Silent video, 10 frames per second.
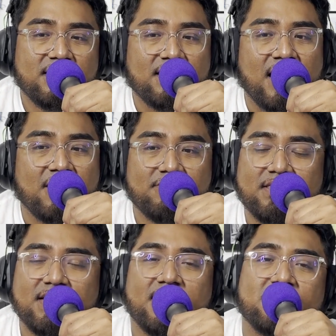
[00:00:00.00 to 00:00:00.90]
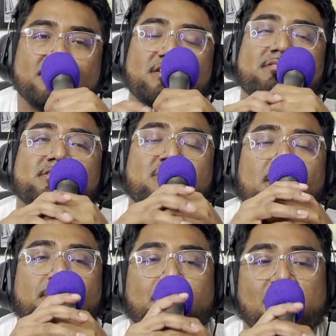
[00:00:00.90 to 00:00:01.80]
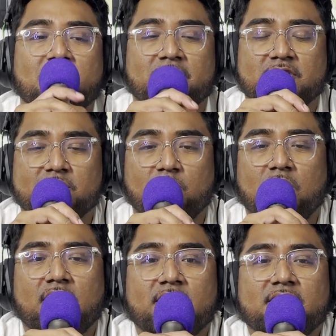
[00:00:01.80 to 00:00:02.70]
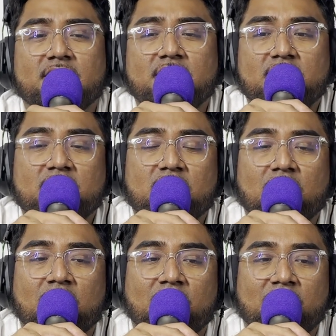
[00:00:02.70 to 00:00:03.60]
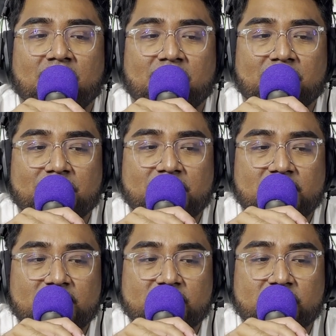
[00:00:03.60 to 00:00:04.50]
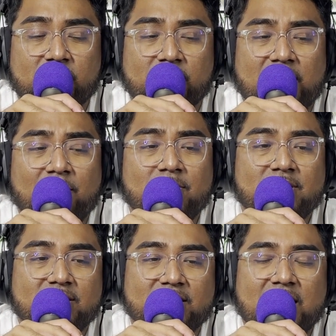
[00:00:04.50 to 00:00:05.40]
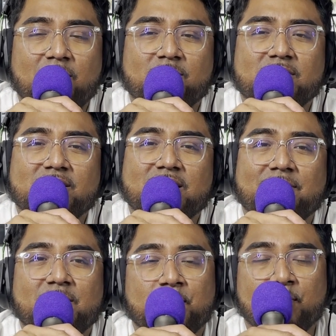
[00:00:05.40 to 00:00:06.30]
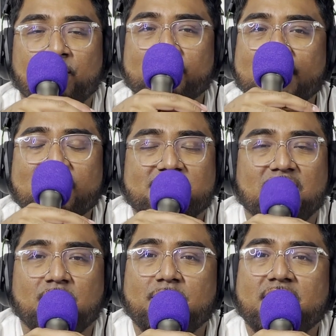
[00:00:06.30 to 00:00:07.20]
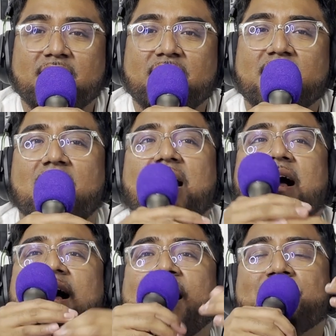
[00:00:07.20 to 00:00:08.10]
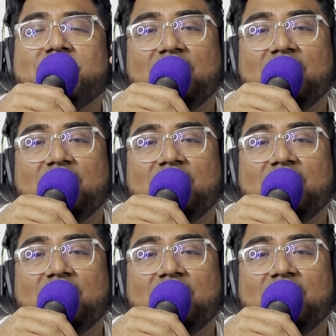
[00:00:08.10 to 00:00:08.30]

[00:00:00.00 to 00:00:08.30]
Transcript: I don't think he deserves to not be part of the squad. So that one, I mean, people are kind of celebrating it. I'm one